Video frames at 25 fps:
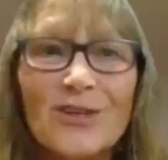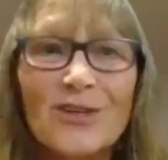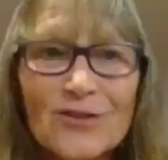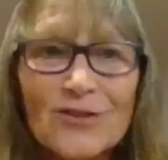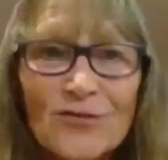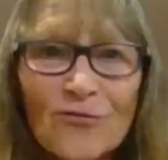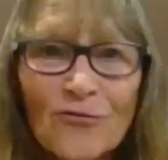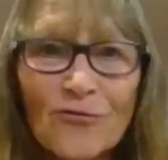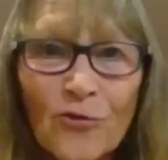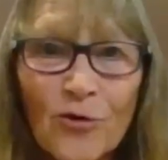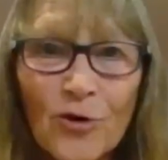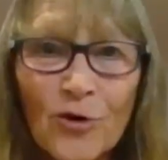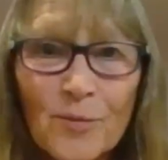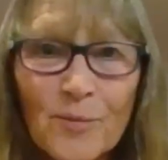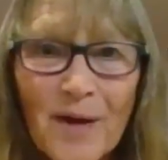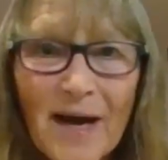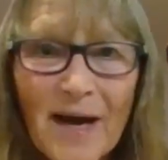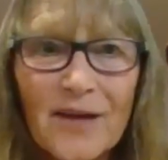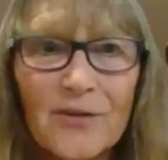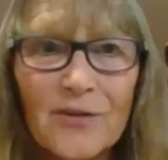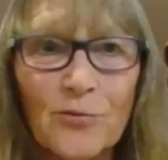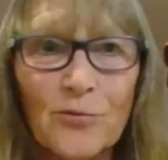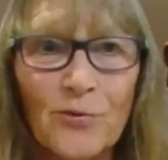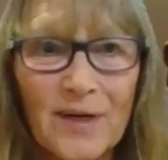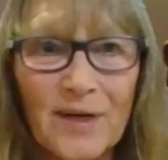so there's four
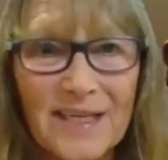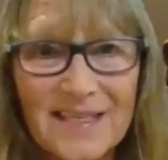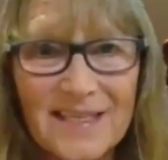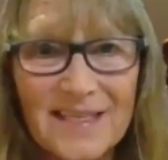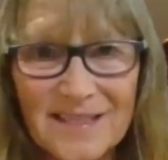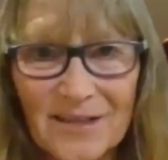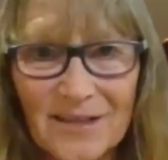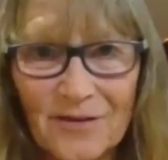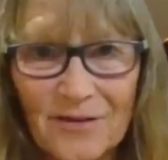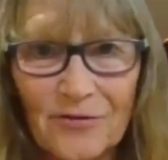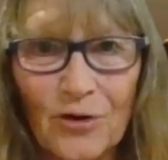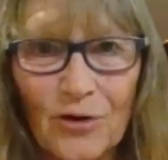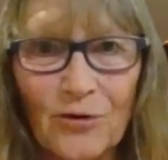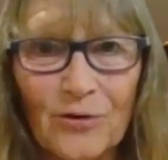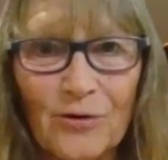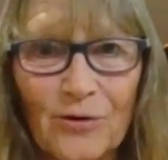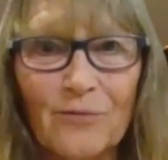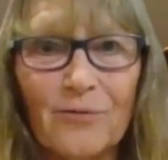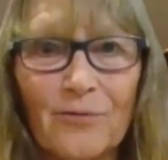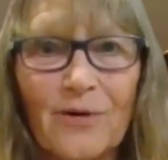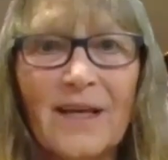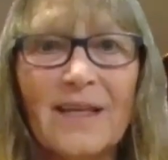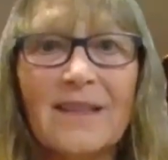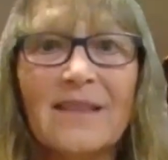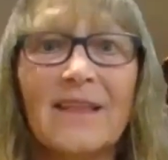pathways of
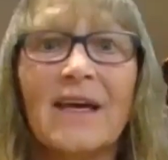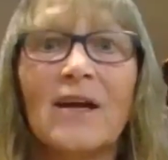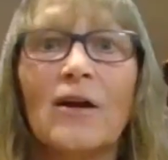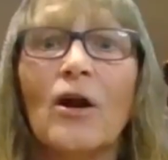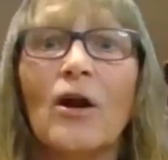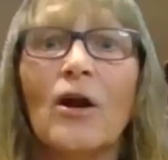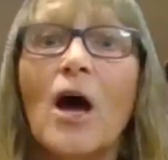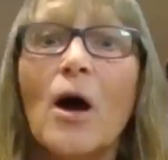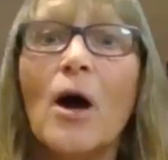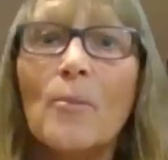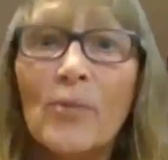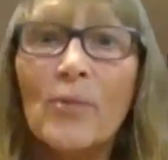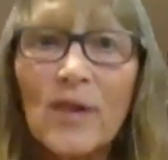yoga right there,